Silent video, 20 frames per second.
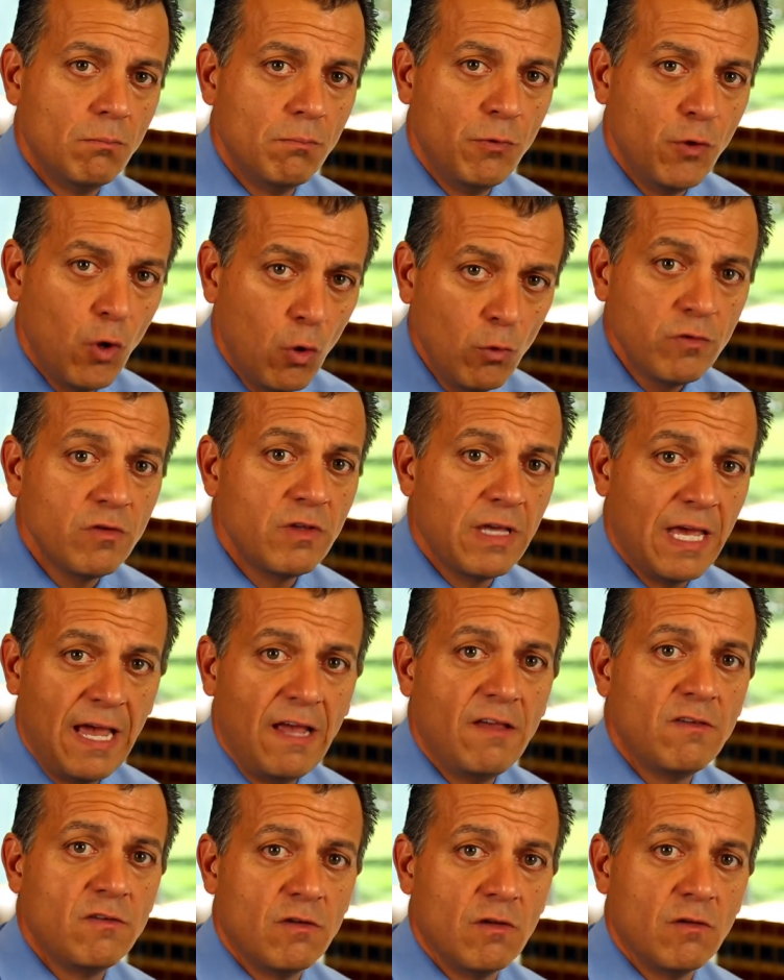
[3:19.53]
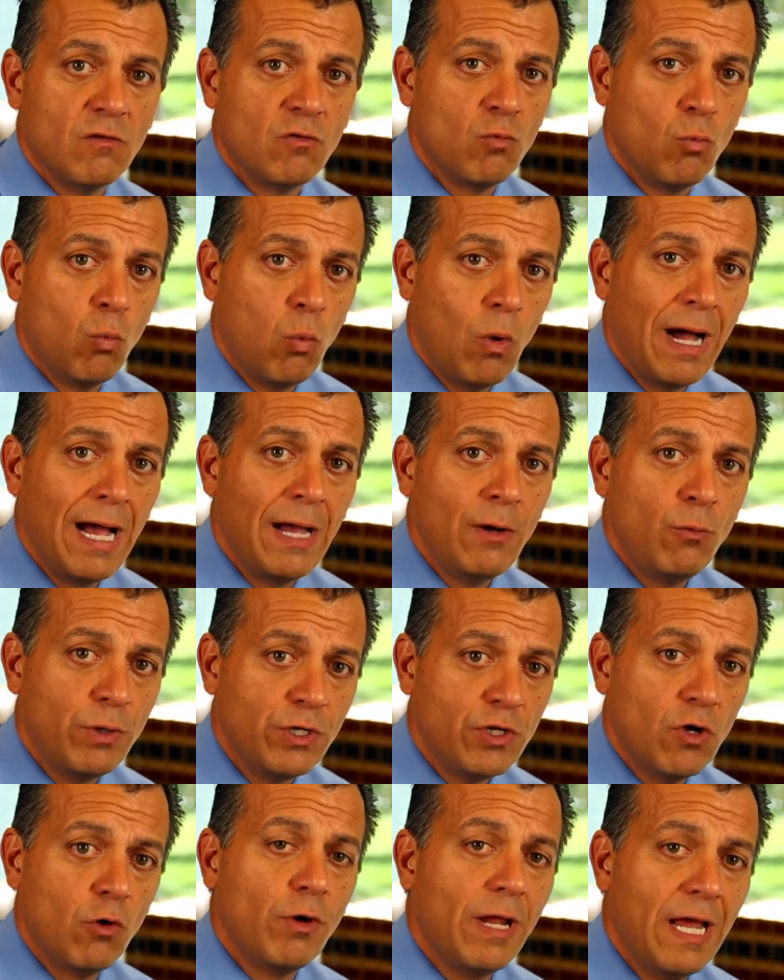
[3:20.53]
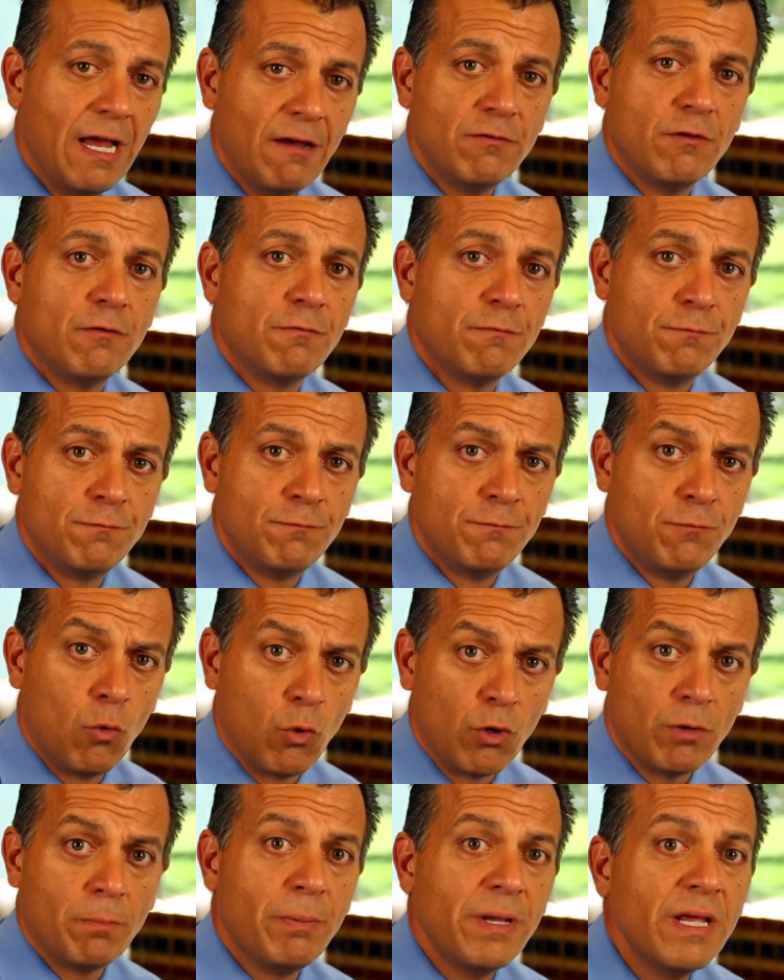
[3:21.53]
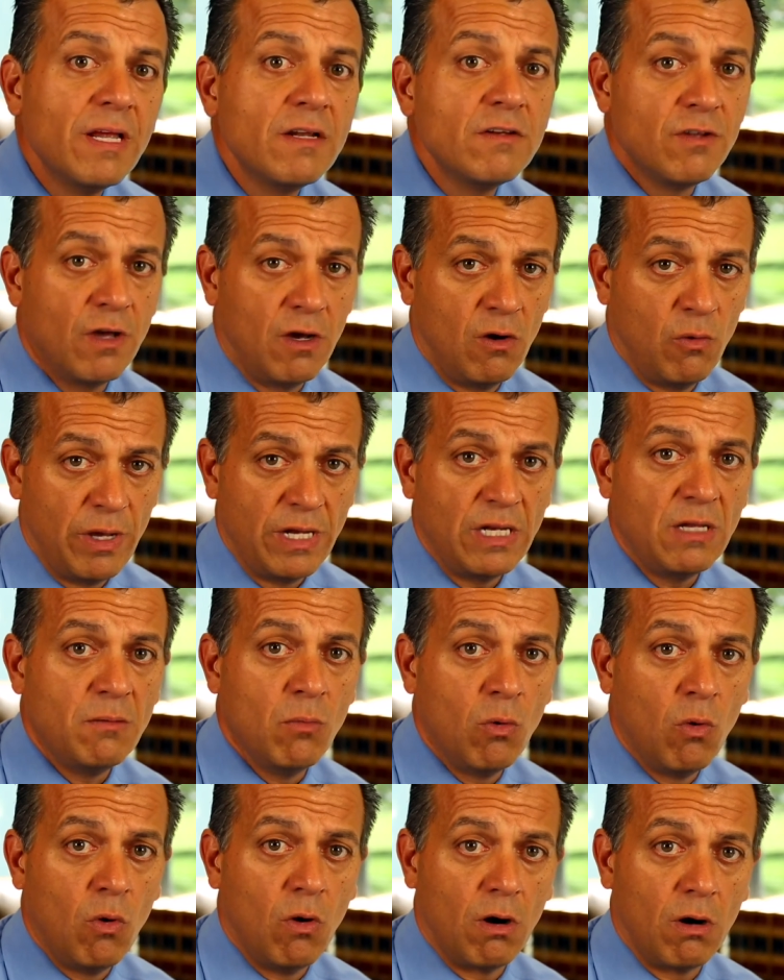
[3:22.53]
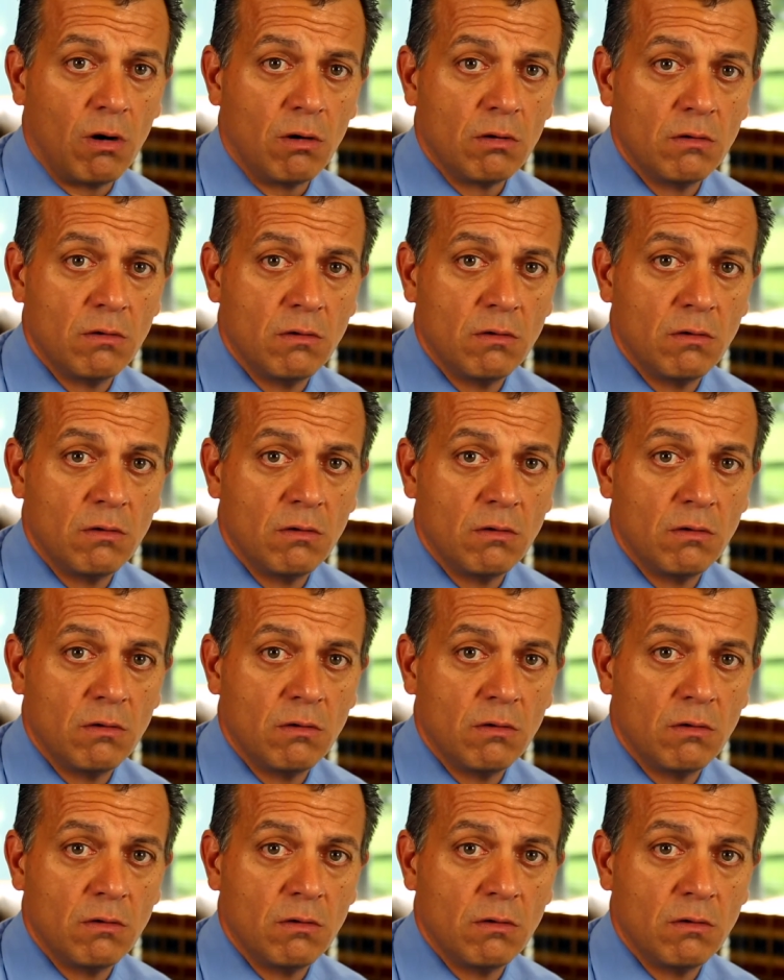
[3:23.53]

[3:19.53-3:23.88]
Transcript: Those cases, why we don't have the Ford Pinto anymore,